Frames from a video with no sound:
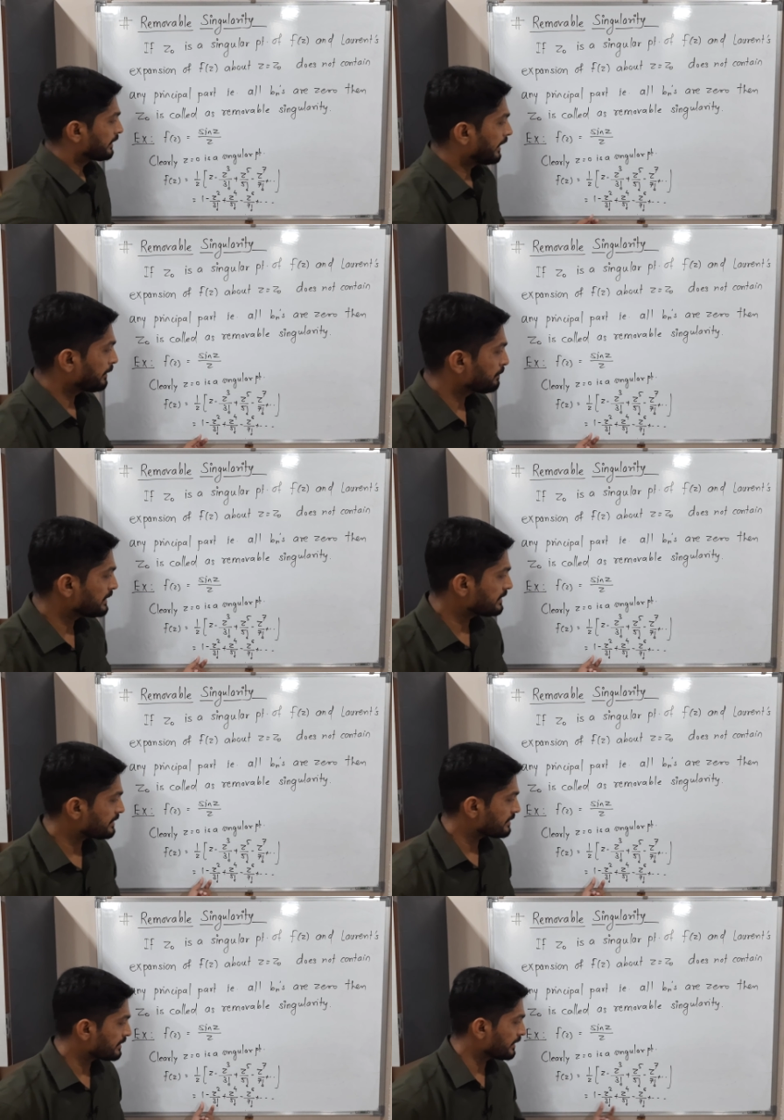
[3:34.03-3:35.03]
That means,
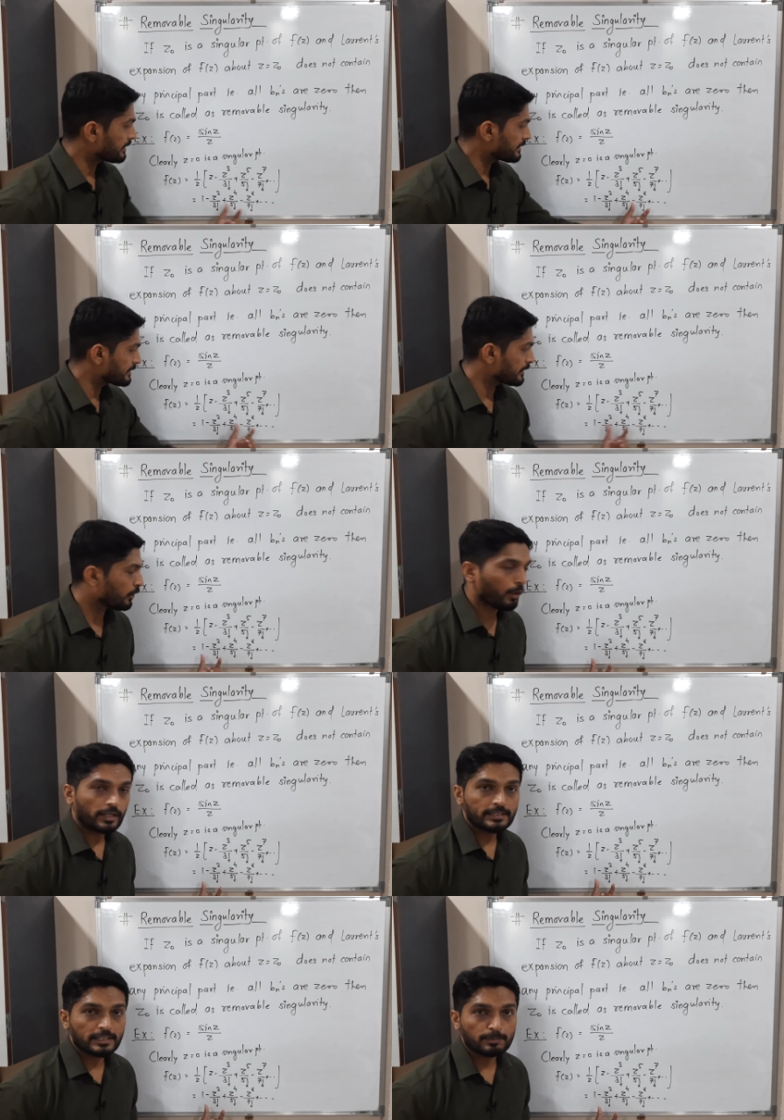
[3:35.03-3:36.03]
see, this is a
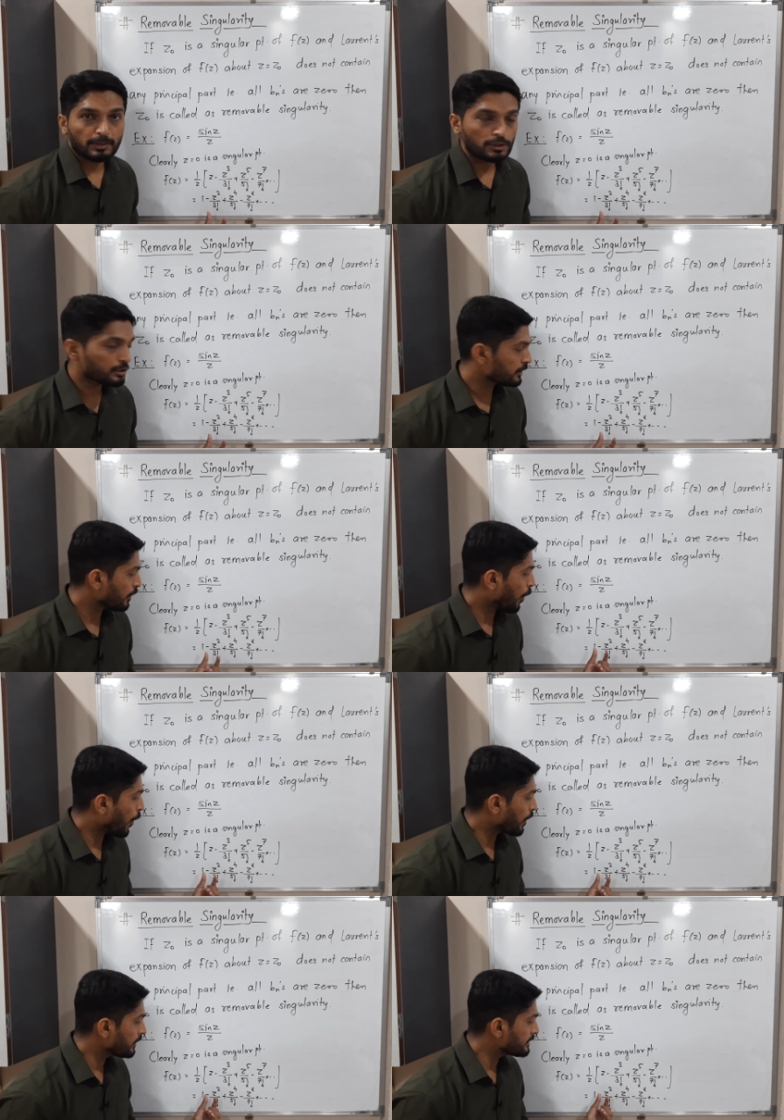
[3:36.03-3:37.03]
Lorentz expansion,
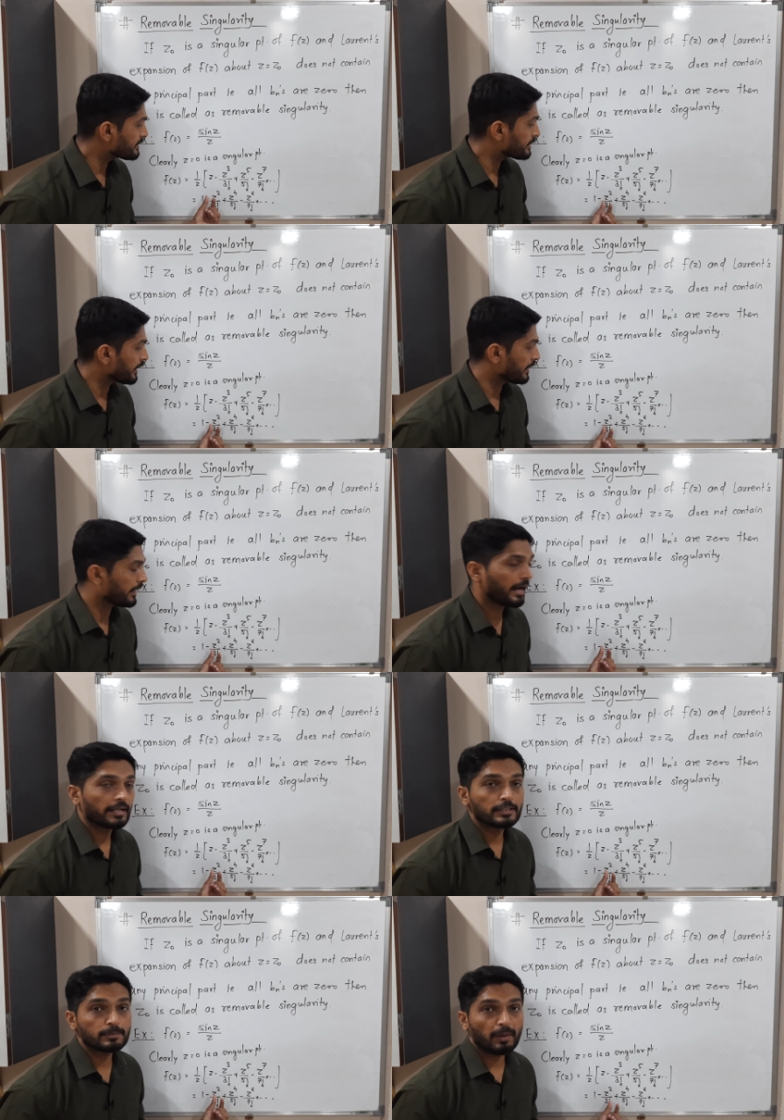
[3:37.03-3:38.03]
all z
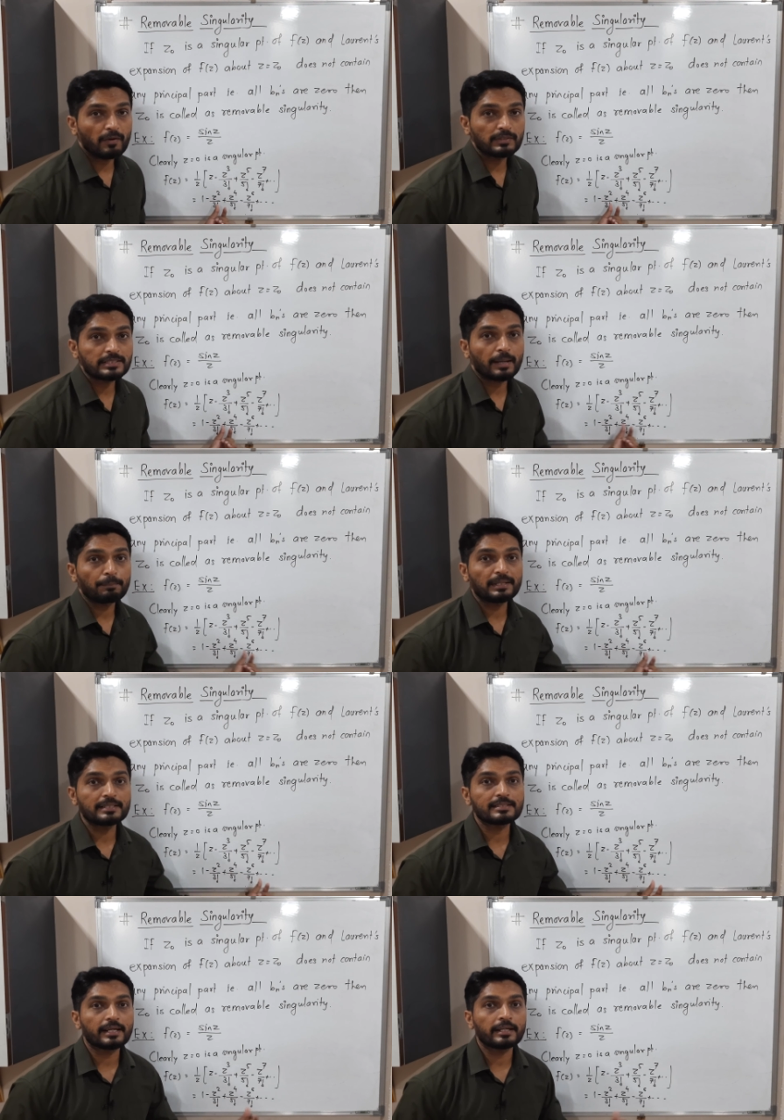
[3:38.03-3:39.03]
and its powers
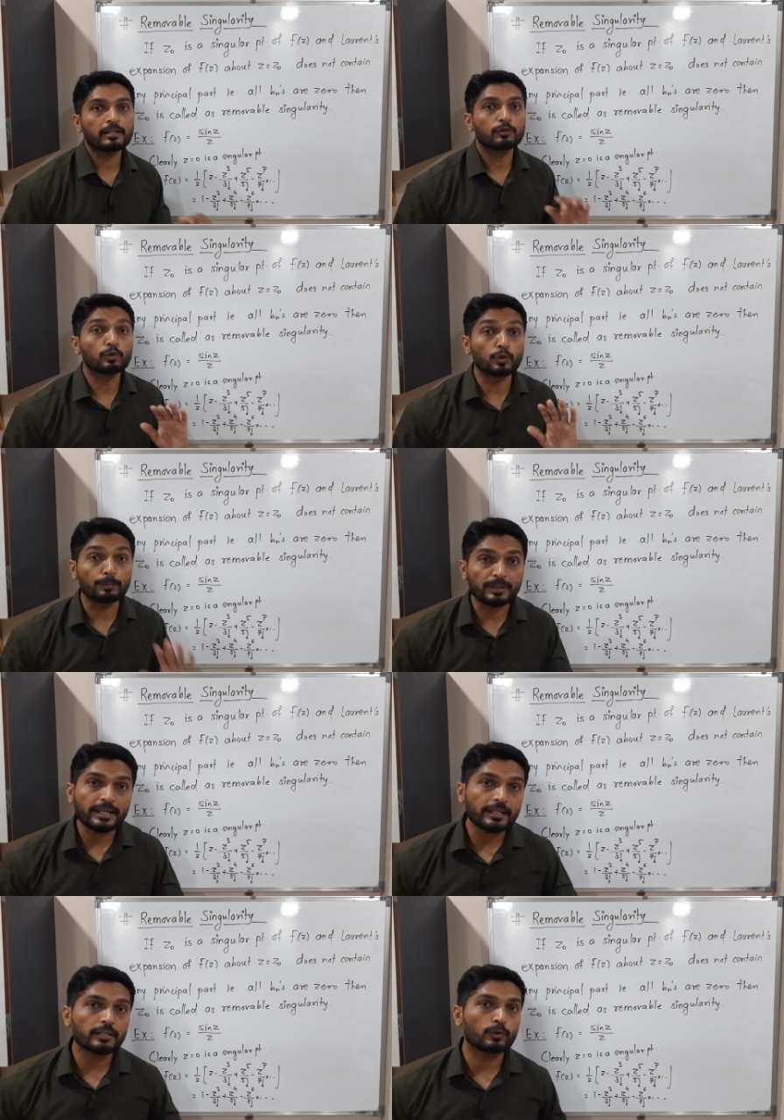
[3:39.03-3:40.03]
appears at
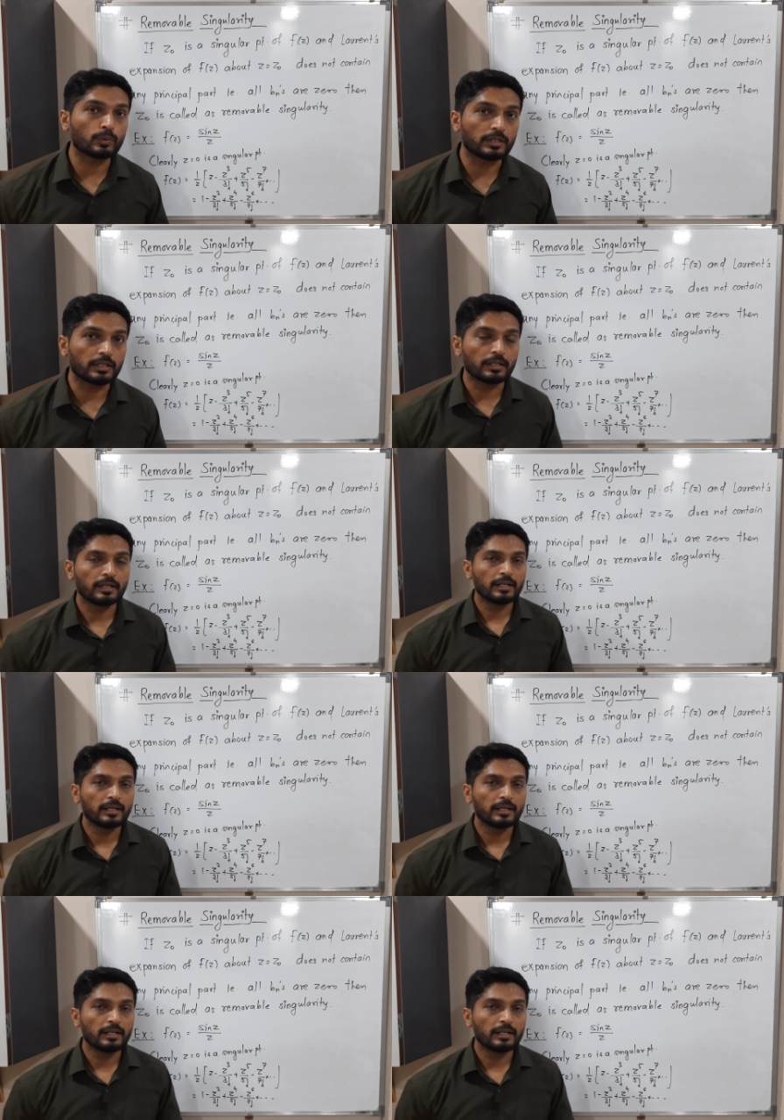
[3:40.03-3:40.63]
numerator only.